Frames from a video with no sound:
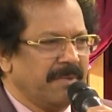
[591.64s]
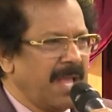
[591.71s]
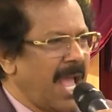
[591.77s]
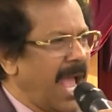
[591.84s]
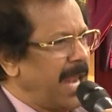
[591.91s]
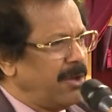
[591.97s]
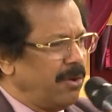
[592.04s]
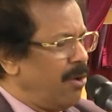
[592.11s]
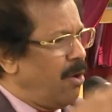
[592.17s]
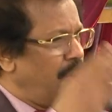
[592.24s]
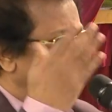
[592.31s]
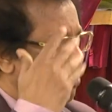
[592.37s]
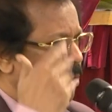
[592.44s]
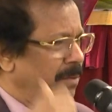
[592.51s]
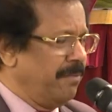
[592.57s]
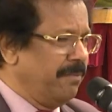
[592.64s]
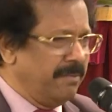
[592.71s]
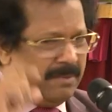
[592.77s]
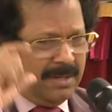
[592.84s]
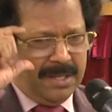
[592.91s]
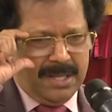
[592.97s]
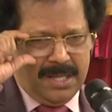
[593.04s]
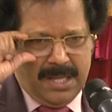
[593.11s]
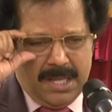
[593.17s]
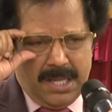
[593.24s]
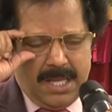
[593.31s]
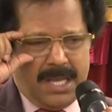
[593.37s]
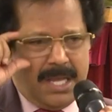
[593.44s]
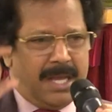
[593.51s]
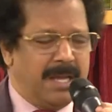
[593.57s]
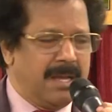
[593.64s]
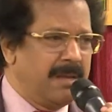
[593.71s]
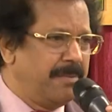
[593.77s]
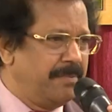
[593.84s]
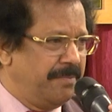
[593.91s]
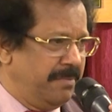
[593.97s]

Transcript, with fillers: And you know, uh,